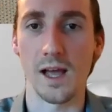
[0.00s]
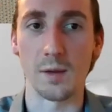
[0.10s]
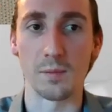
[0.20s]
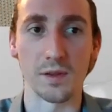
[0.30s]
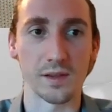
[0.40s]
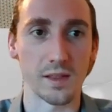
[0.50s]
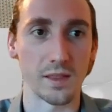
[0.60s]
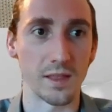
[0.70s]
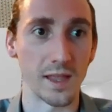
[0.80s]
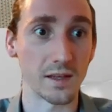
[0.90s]
Um,
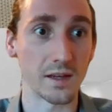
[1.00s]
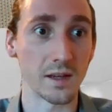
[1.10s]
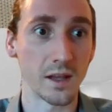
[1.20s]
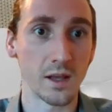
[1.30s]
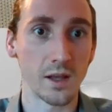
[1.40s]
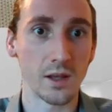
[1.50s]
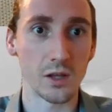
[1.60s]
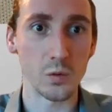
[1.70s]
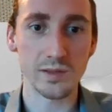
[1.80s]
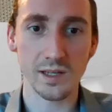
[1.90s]
then
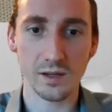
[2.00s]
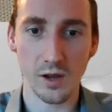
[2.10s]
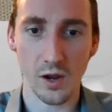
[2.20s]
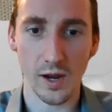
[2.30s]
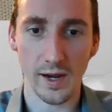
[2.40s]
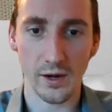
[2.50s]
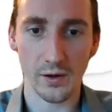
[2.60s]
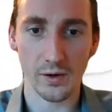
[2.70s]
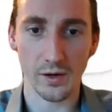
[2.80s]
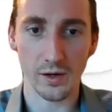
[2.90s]
using
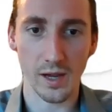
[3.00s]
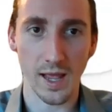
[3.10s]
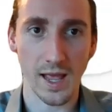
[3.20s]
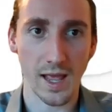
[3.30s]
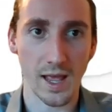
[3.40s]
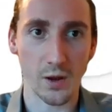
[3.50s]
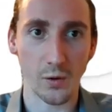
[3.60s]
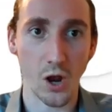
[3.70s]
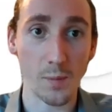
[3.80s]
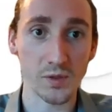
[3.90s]
our
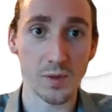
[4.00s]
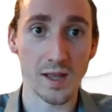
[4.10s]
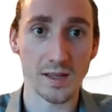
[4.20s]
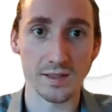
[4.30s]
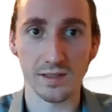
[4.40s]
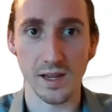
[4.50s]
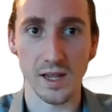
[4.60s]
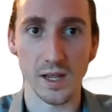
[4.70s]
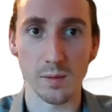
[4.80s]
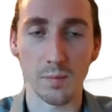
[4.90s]
our optimized
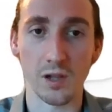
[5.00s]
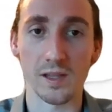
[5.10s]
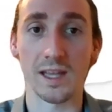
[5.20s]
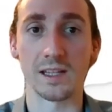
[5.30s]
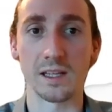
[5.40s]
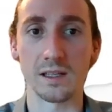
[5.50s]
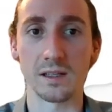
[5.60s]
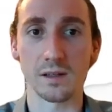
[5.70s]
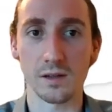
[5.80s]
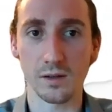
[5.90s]
uh,
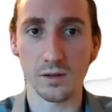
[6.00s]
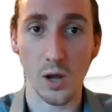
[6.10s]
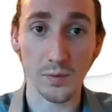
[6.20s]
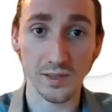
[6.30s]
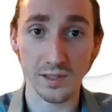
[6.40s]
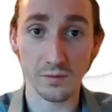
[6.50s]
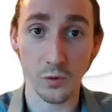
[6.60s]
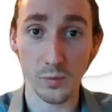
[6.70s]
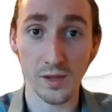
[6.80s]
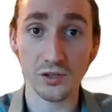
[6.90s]
polyaniline
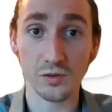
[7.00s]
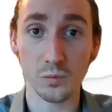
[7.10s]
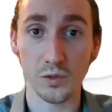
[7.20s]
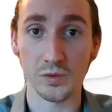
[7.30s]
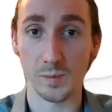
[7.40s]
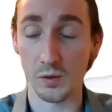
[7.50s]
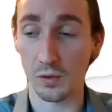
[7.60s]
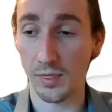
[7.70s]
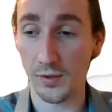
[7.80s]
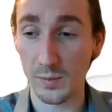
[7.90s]
composite formulation, which was
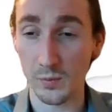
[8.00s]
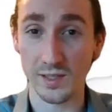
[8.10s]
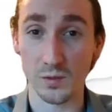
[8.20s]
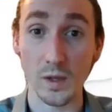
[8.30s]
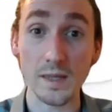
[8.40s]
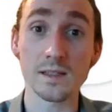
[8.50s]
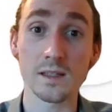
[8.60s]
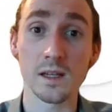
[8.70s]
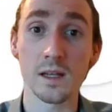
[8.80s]
about 30% weight.